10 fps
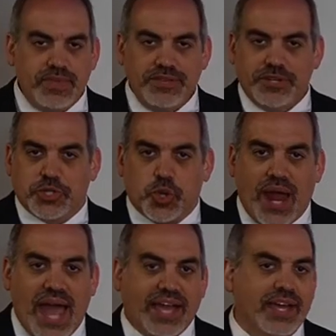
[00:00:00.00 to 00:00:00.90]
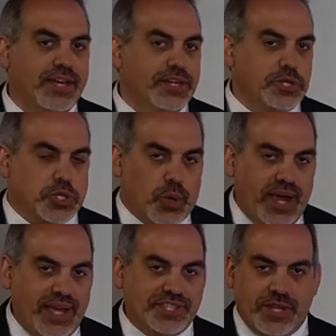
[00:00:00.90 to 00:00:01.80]
to track,
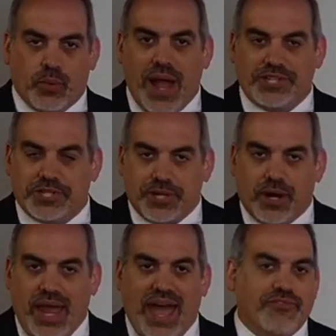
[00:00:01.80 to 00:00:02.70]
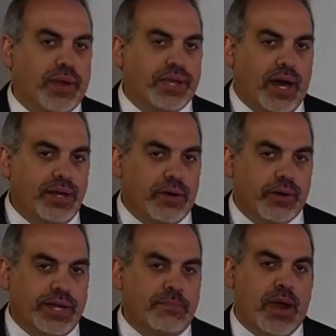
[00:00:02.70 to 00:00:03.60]
trace, and register every gun
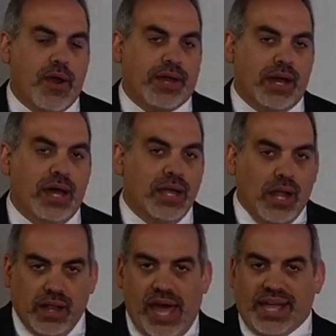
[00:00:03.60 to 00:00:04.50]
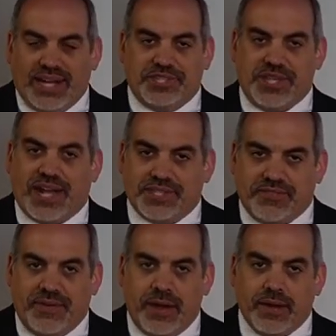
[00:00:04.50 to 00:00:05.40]
owner in America like a sex
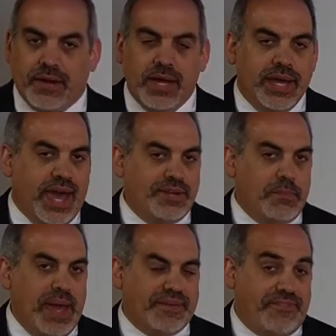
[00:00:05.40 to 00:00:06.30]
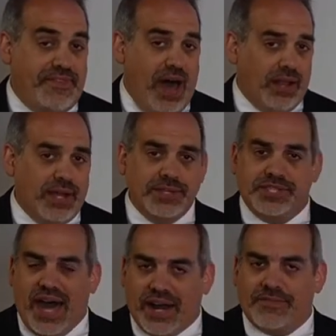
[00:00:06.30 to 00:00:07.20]
offender and to make
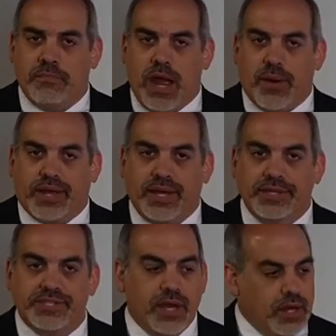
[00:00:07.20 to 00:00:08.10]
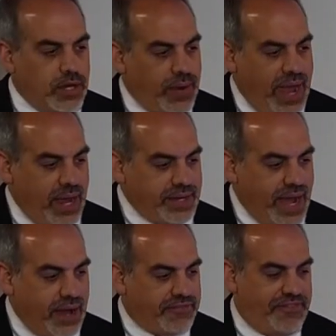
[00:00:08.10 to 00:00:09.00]
felons out of Americans who hand
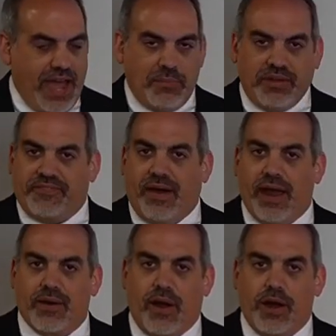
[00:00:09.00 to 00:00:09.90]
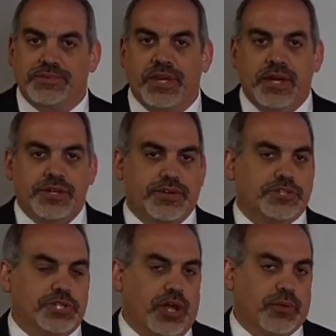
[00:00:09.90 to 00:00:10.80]
down family firearms to their
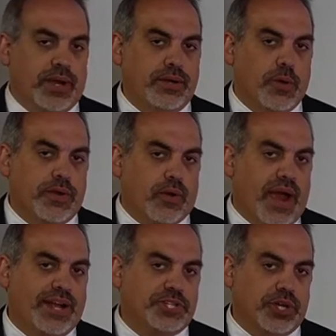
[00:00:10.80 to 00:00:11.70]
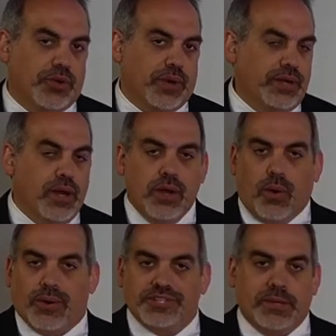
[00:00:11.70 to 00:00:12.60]
children or their grandchildren
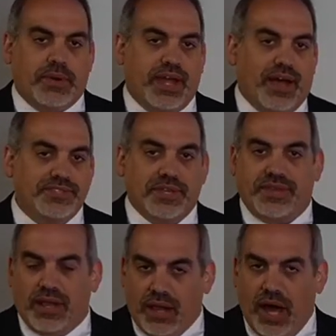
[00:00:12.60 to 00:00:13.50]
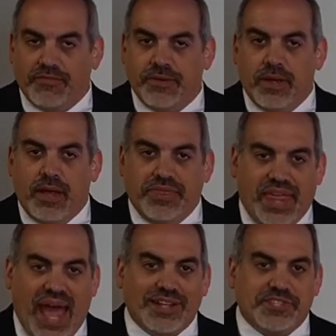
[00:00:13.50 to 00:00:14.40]
or somebody else that they love.
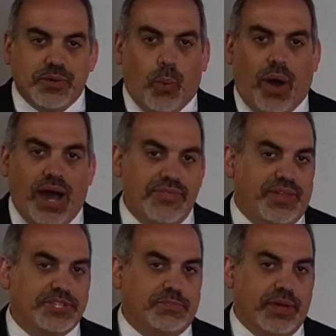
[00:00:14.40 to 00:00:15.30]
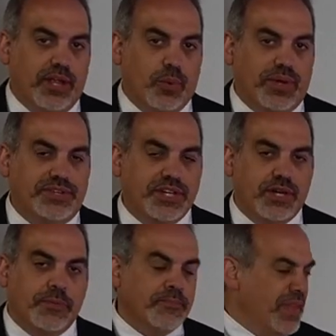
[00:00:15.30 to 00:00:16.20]
That's what this bill would
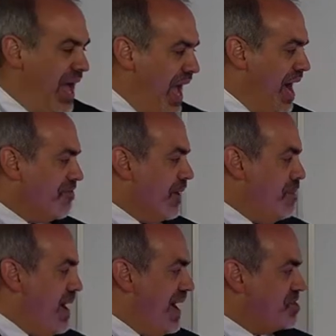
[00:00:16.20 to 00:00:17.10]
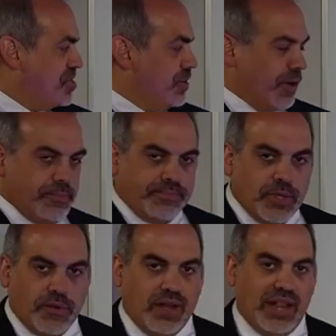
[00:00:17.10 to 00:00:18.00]
do. Every mass shooter
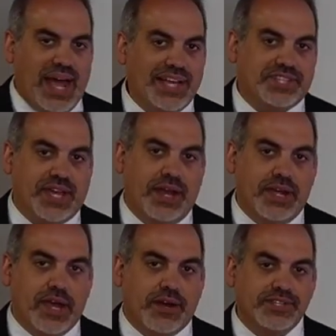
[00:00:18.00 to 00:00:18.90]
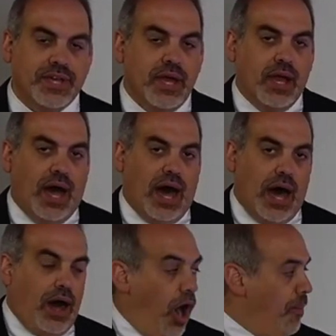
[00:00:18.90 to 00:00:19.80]
over the last 10 years,
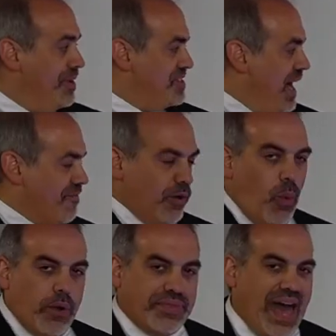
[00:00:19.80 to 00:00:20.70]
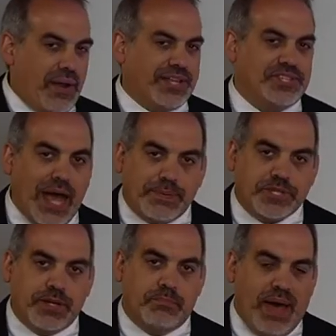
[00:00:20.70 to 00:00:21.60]
uh, almost everyone, without
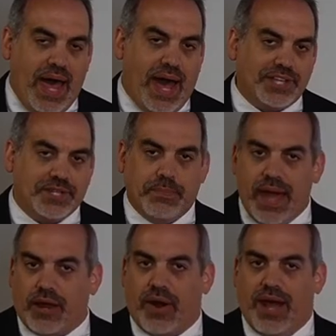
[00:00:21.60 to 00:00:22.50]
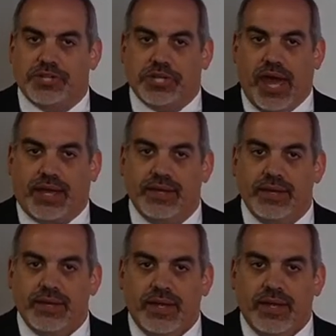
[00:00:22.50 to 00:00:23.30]
exception, passed a background check.